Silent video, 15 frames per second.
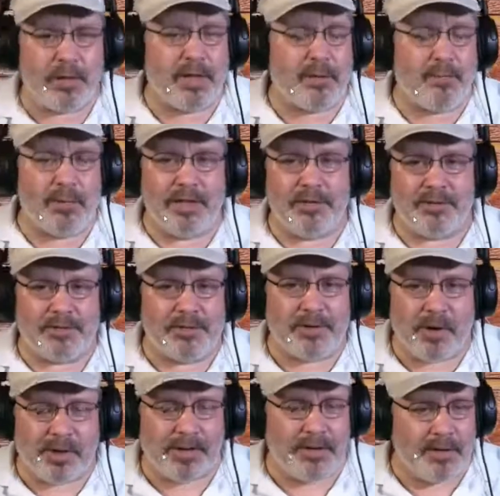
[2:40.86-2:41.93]
really a
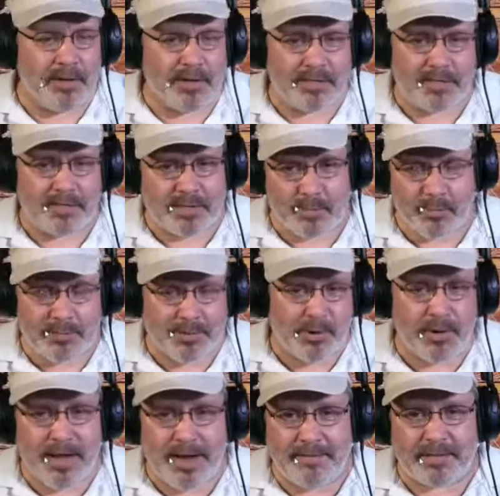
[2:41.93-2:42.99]
pleasure talking to someone
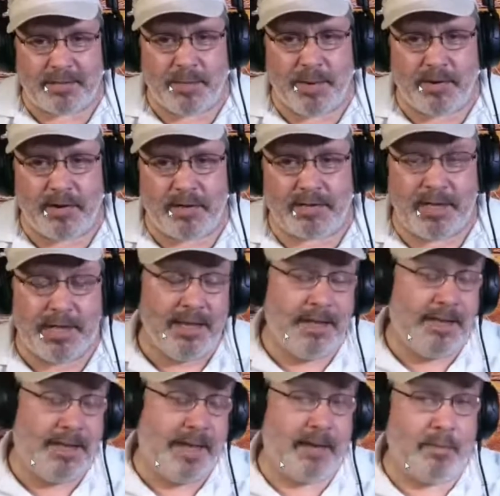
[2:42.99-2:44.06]
with your kind of experience.
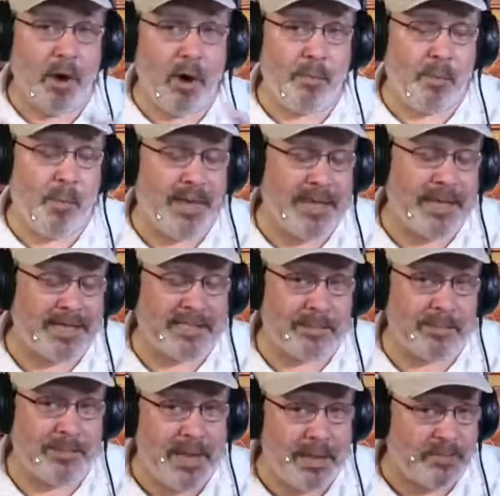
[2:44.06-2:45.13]
And I'm hoping we can
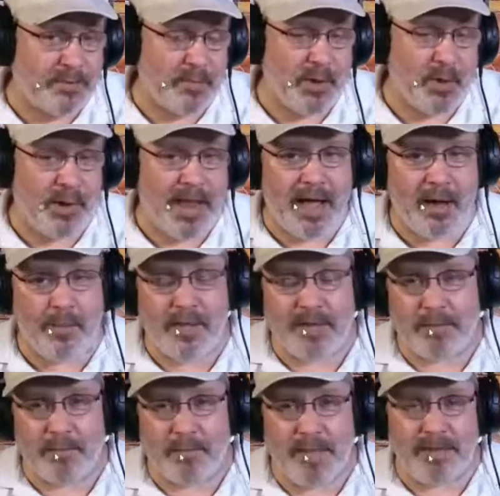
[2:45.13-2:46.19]
get some tips from you on how
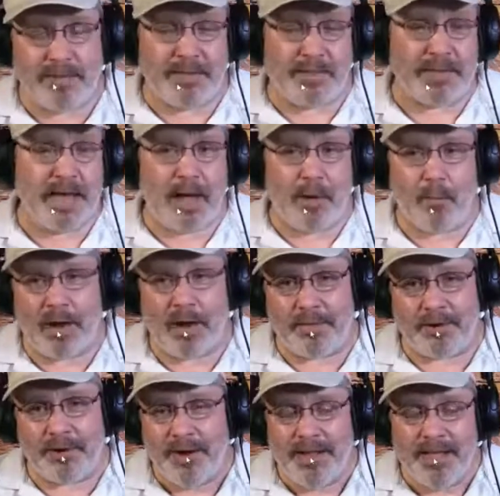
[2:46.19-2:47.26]
we can beat this hot
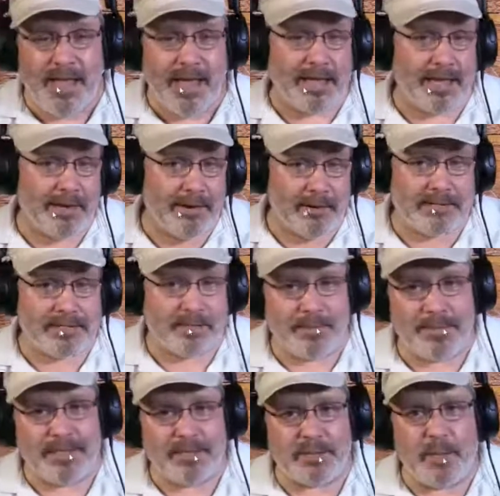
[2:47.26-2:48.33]
weather and get on
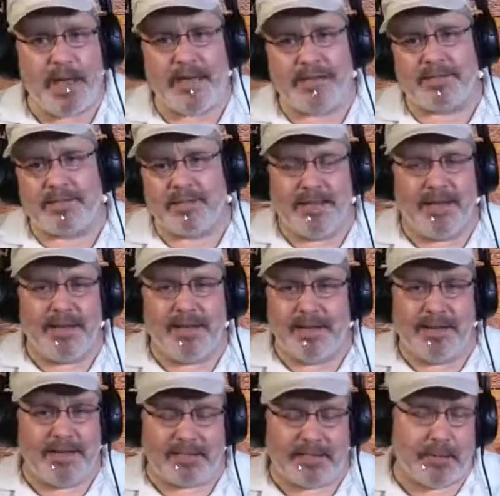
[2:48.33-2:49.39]
some of these bass
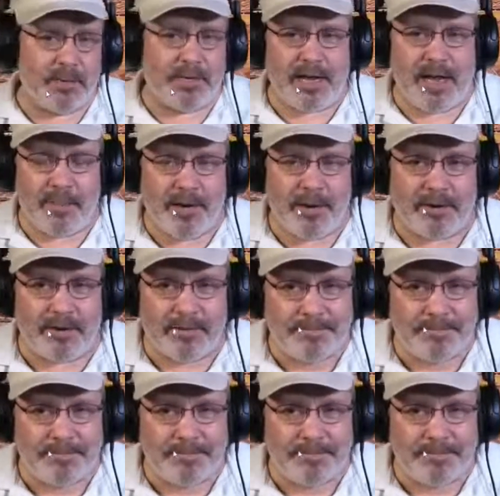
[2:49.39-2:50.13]
in the summertime here.